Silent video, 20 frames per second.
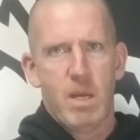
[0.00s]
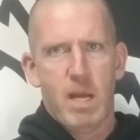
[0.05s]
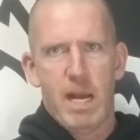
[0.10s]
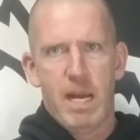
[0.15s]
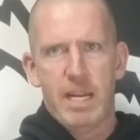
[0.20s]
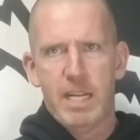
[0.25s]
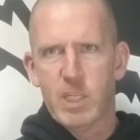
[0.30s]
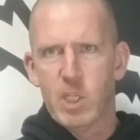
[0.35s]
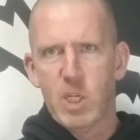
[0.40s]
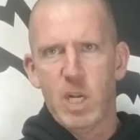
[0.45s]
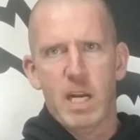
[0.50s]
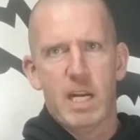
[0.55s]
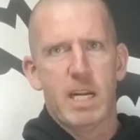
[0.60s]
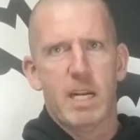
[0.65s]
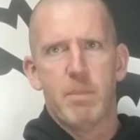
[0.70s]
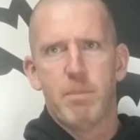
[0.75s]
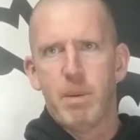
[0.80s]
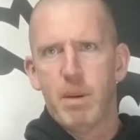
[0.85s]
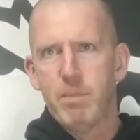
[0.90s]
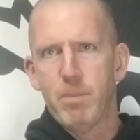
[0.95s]
It's not going
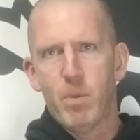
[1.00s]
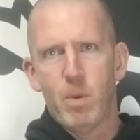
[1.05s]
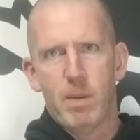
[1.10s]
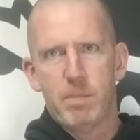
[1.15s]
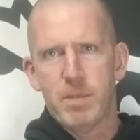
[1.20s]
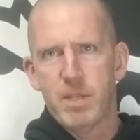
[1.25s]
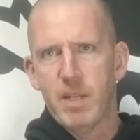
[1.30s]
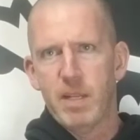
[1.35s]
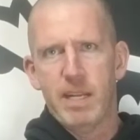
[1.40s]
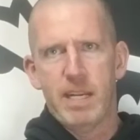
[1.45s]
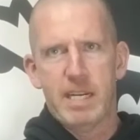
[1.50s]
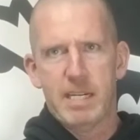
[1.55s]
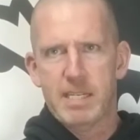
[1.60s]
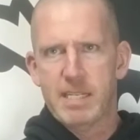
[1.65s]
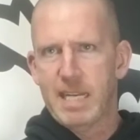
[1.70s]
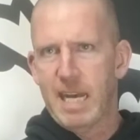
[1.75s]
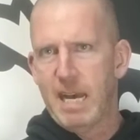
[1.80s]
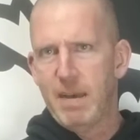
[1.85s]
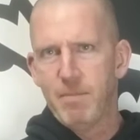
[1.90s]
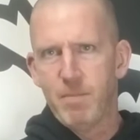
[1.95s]
to bump you up to the next
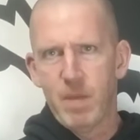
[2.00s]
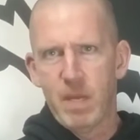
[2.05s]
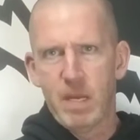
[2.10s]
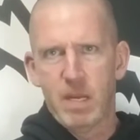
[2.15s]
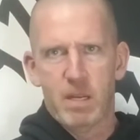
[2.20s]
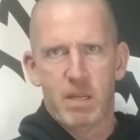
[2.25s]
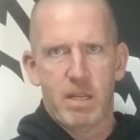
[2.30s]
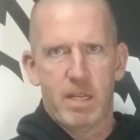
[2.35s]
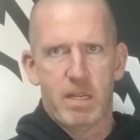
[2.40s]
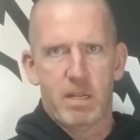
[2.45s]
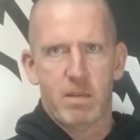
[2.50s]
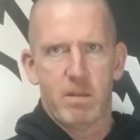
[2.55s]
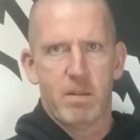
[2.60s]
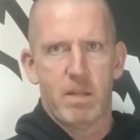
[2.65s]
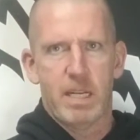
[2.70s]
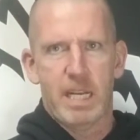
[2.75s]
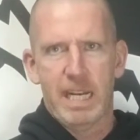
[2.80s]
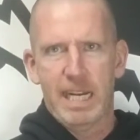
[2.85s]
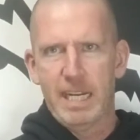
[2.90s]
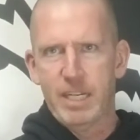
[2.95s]
time thing.
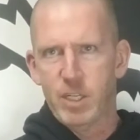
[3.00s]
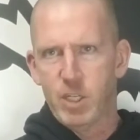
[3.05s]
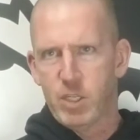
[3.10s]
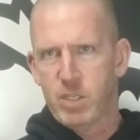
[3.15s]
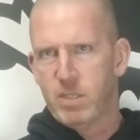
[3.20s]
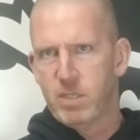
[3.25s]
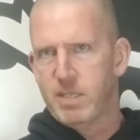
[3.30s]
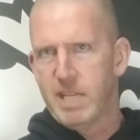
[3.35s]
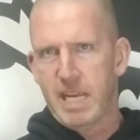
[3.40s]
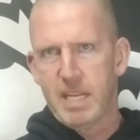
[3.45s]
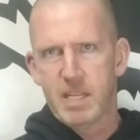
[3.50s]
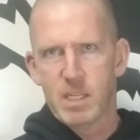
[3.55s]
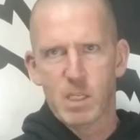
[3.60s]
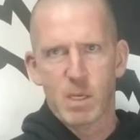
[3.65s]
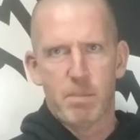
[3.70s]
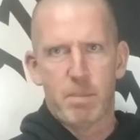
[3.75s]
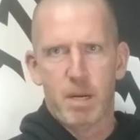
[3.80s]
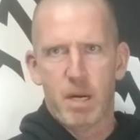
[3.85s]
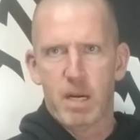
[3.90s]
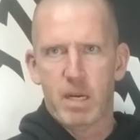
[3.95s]
Can I just take this
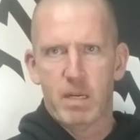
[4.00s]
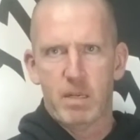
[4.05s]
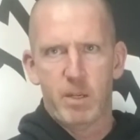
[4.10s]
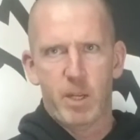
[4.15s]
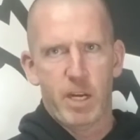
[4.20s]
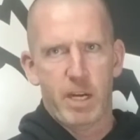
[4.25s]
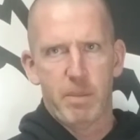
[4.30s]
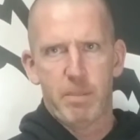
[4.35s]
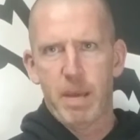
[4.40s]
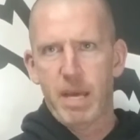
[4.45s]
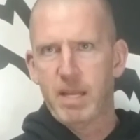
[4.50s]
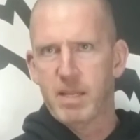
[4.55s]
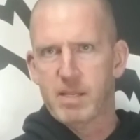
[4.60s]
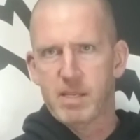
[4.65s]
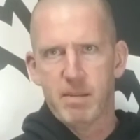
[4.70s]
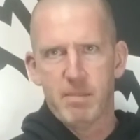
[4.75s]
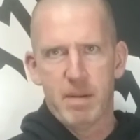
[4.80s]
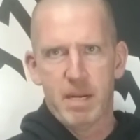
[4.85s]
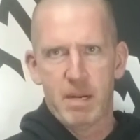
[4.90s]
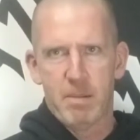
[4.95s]
apart? You're going to pay the same
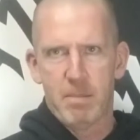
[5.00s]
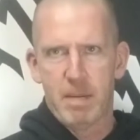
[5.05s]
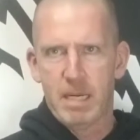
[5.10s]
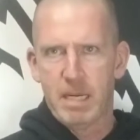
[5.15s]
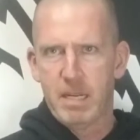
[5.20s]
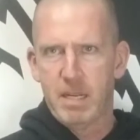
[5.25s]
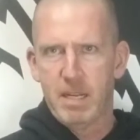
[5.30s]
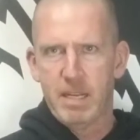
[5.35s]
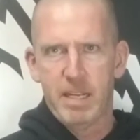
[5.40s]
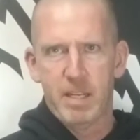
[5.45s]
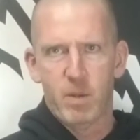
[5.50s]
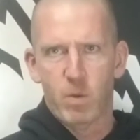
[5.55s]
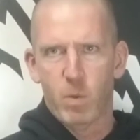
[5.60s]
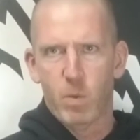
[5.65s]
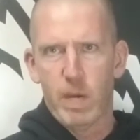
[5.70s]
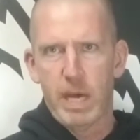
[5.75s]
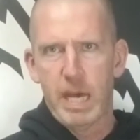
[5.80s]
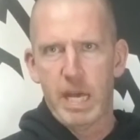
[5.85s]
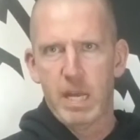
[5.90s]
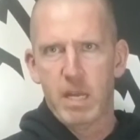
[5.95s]
amount of money either
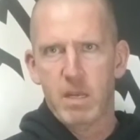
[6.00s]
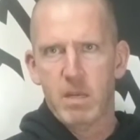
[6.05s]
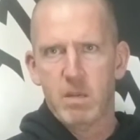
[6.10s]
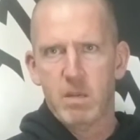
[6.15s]
way.